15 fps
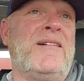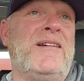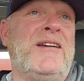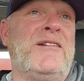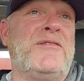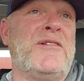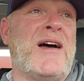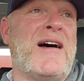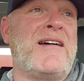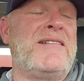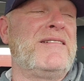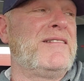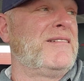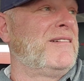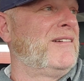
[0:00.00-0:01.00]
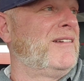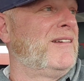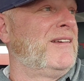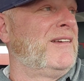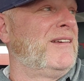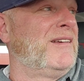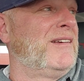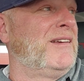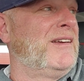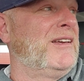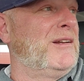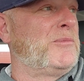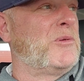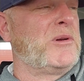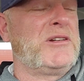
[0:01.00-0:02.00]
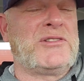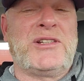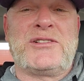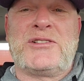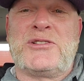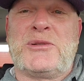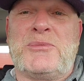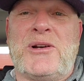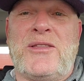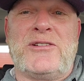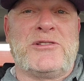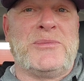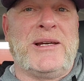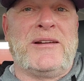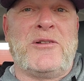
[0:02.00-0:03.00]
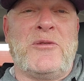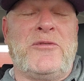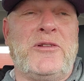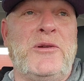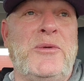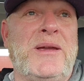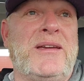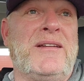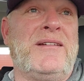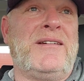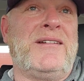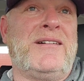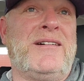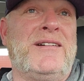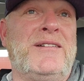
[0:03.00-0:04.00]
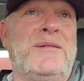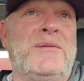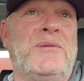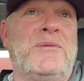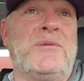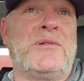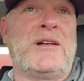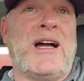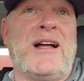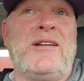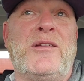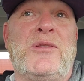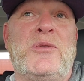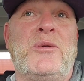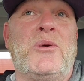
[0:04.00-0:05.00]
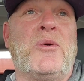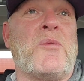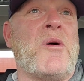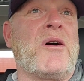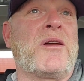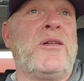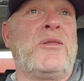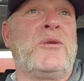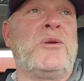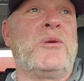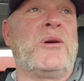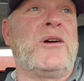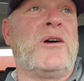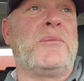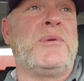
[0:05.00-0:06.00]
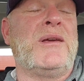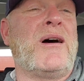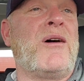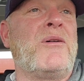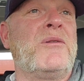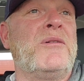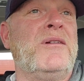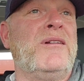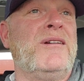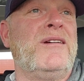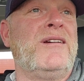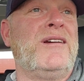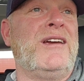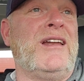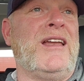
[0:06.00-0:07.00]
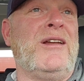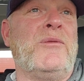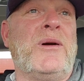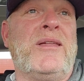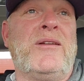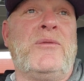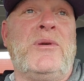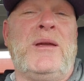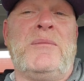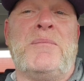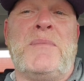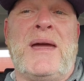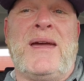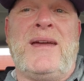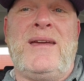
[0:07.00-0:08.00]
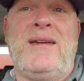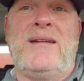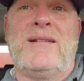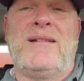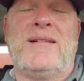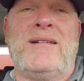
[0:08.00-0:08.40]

If not, hit up one of your sisters or brothers, man. Hopefully we can guide you through or walk you through or help you out in any way that we may.